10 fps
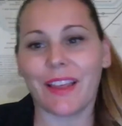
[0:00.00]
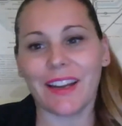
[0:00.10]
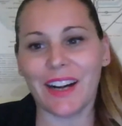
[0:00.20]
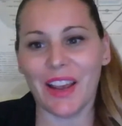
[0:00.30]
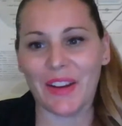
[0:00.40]
I
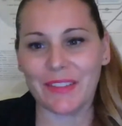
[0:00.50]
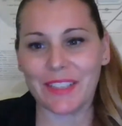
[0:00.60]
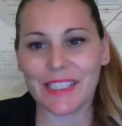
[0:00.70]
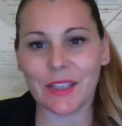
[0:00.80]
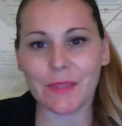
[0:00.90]
don't know,
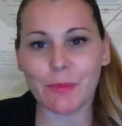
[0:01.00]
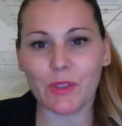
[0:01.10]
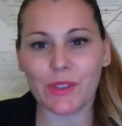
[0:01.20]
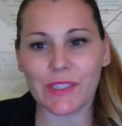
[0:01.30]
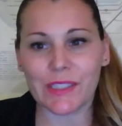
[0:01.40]
just it's more
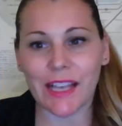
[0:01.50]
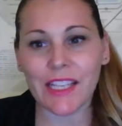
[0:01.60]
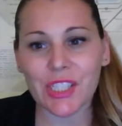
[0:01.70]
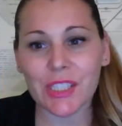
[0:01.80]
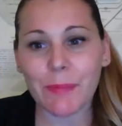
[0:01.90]

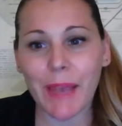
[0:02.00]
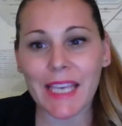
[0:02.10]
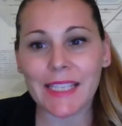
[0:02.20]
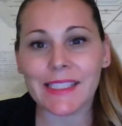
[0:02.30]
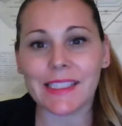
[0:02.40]
discussion
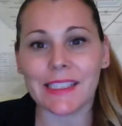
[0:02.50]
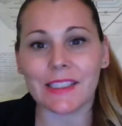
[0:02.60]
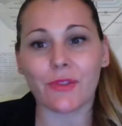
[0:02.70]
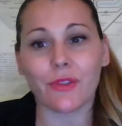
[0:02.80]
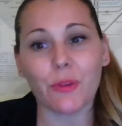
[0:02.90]
based,
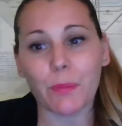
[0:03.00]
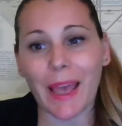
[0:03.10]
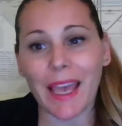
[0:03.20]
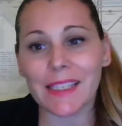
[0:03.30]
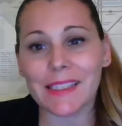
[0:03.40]
it's group
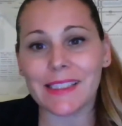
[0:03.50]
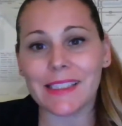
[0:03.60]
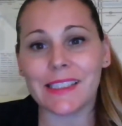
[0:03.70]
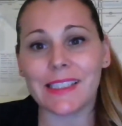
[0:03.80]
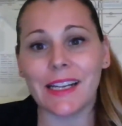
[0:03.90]

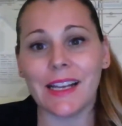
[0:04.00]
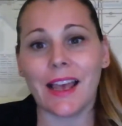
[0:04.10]
based.